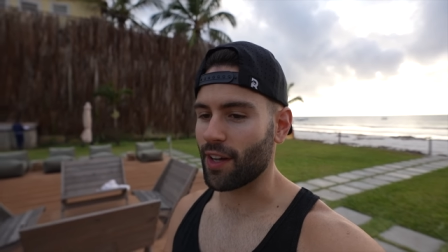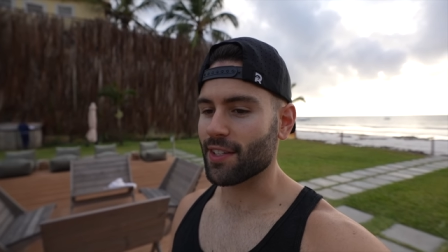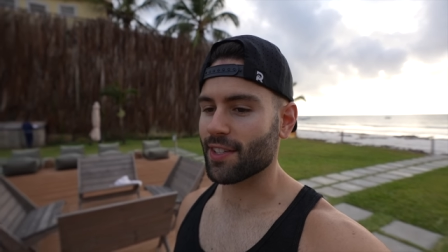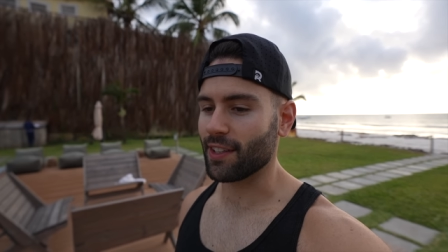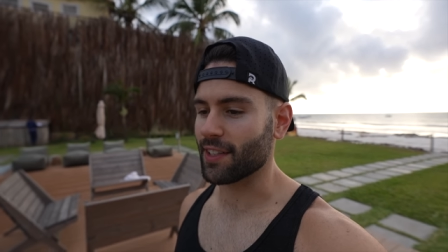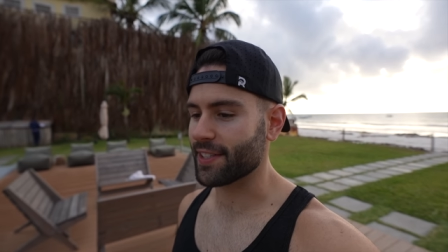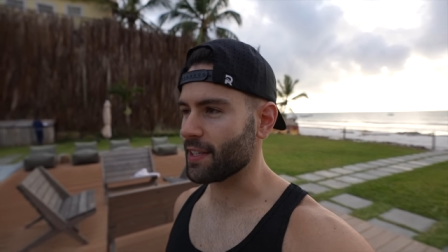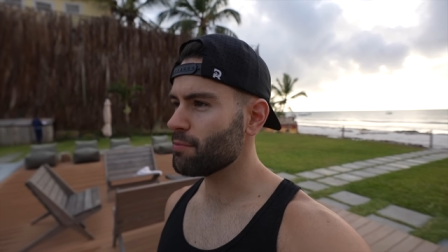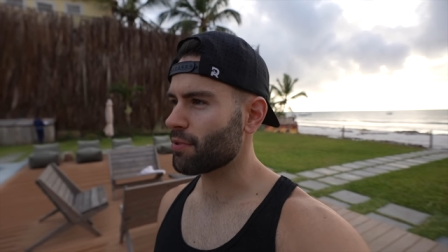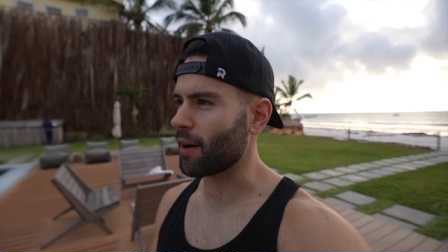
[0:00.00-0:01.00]
is still
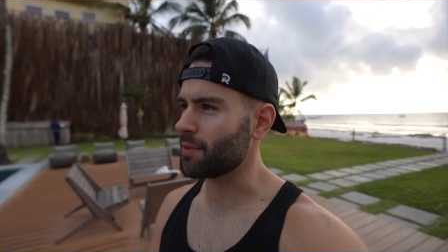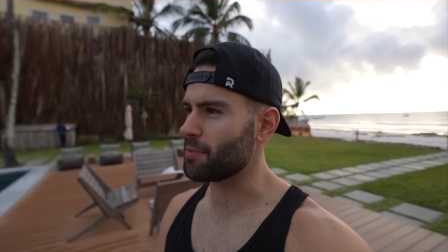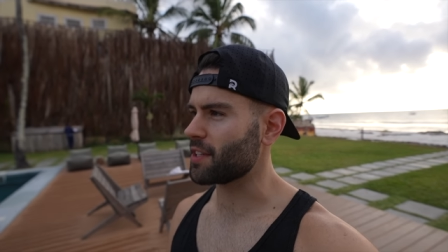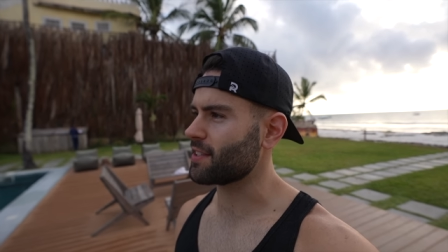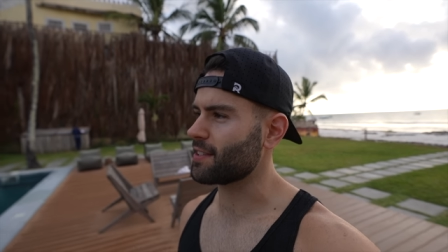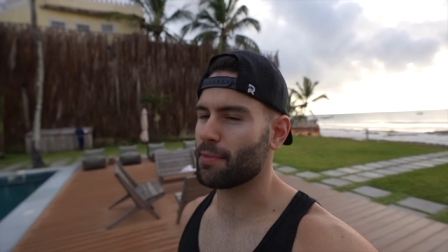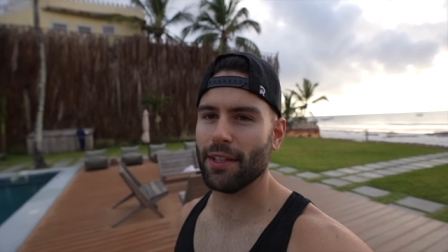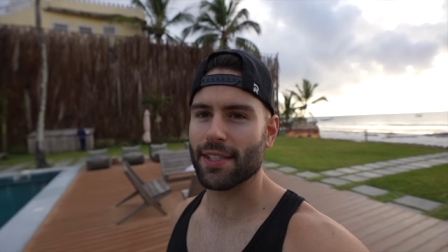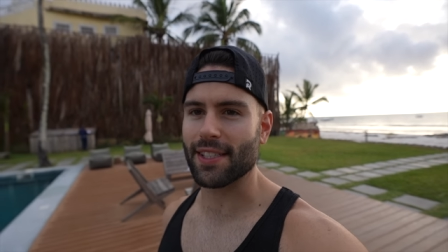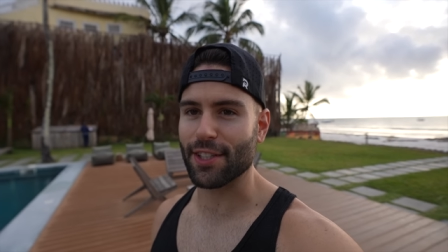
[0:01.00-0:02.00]
asleep, probably because it's
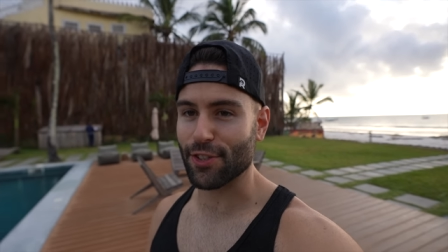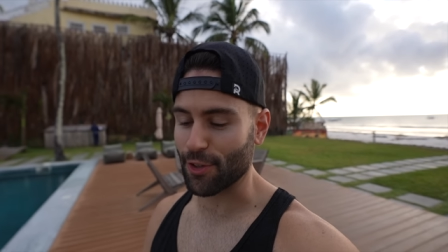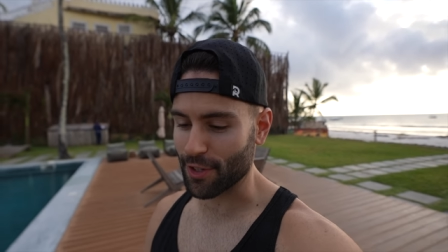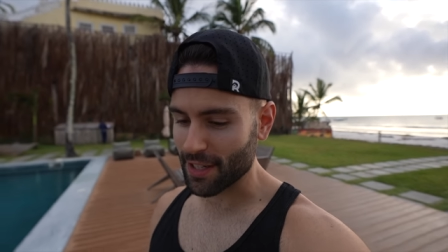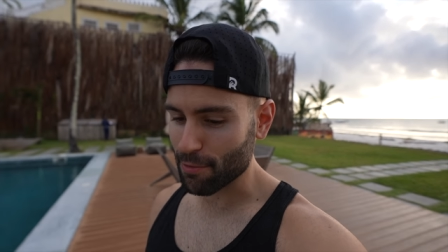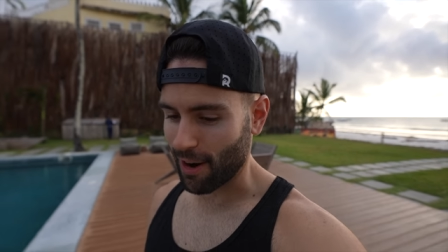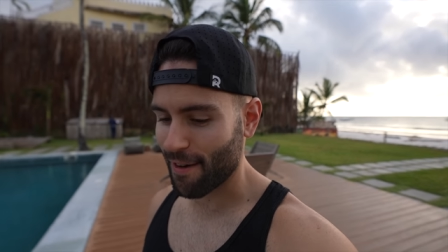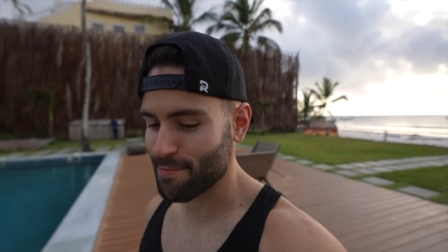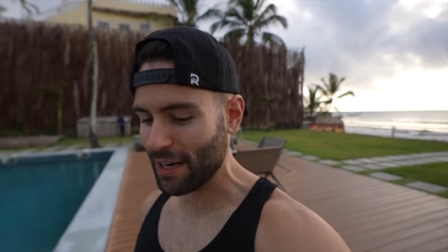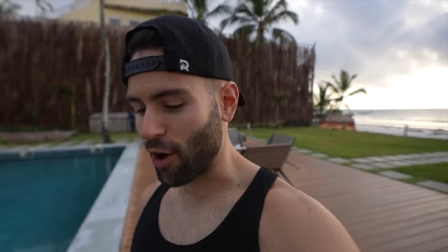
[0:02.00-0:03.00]
about 6.30, but
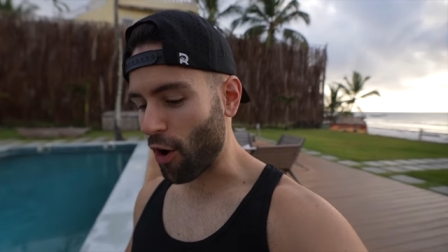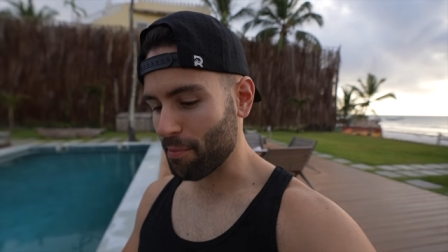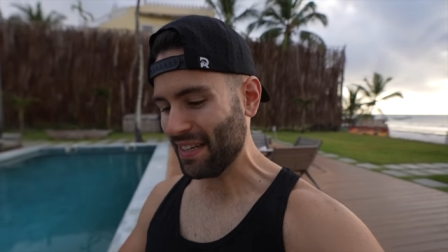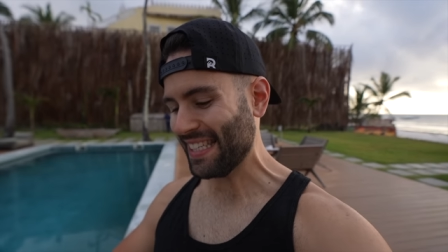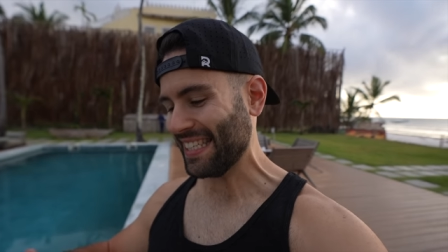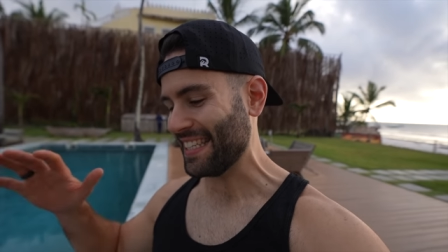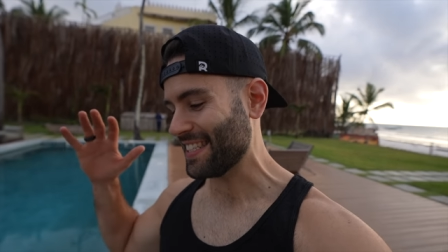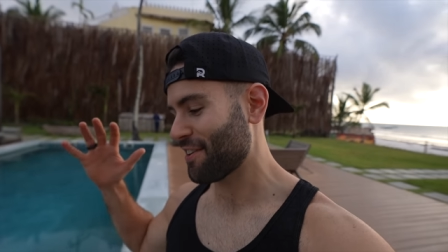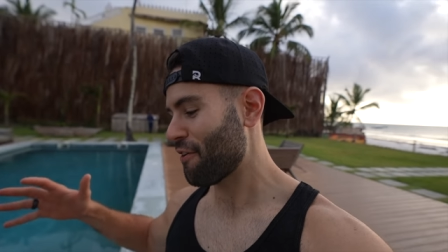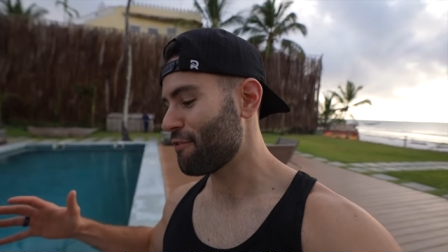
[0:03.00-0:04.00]
I've been up
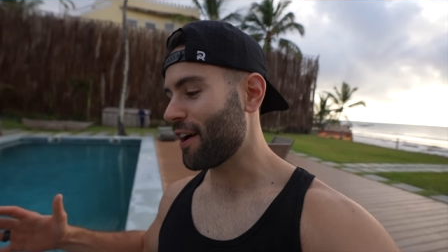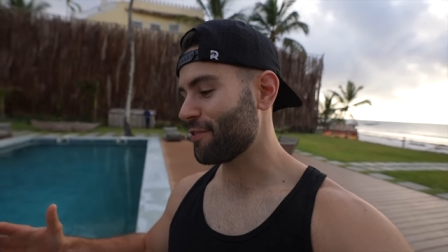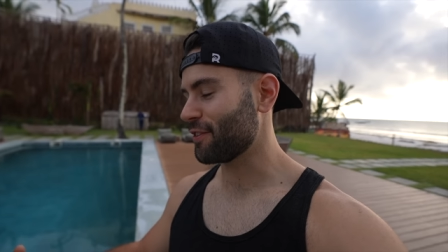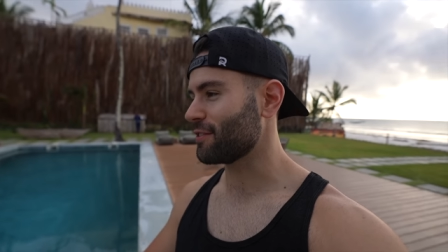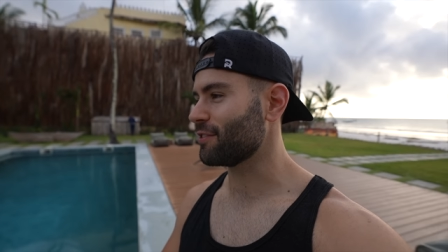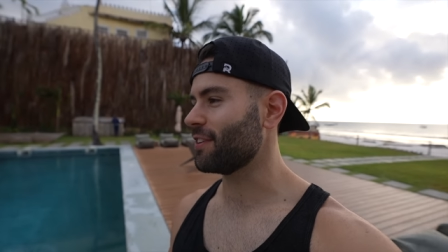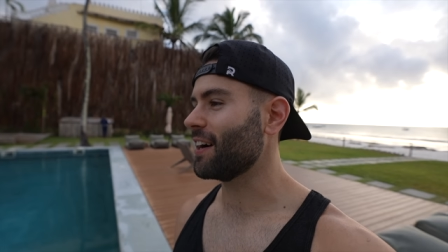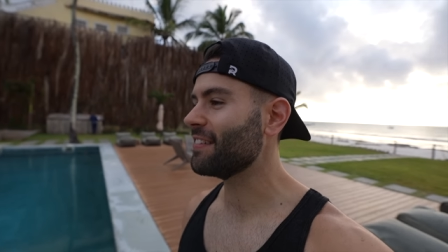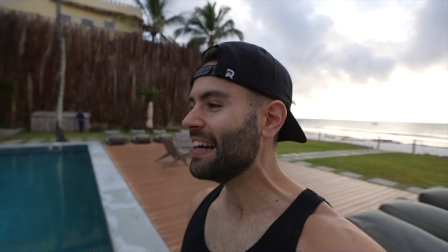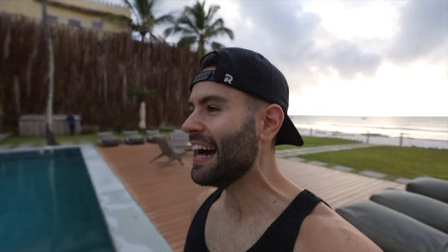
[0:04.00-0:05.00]
since
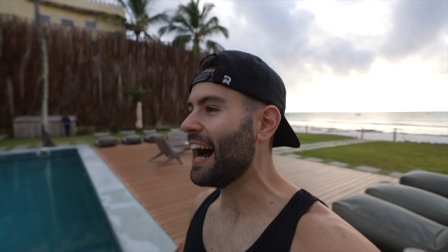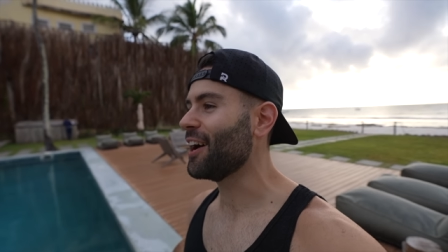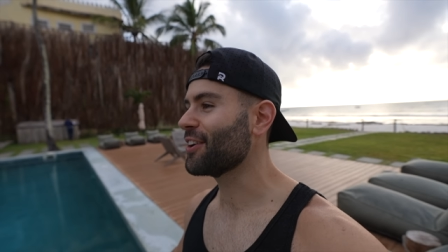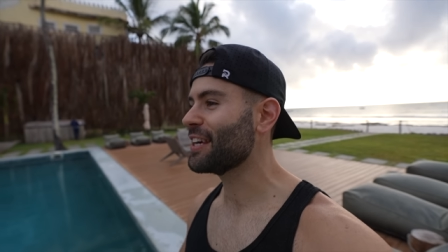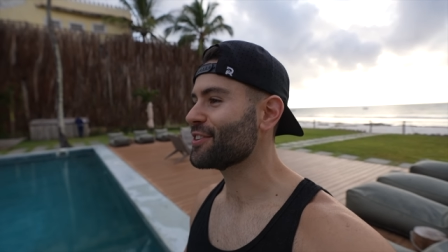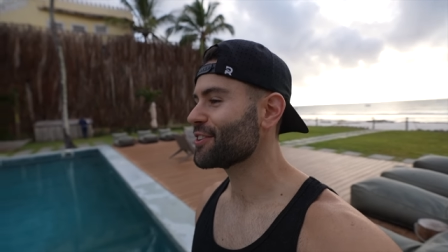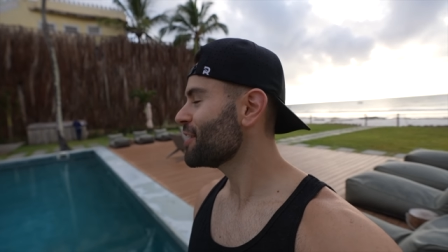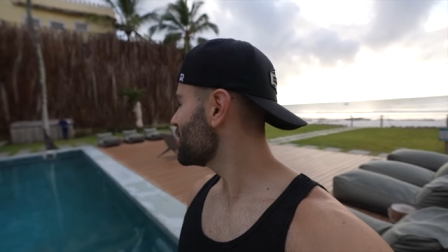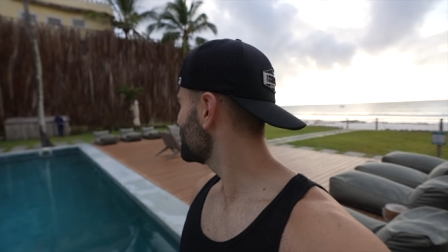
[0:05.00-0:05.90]
5.55 out here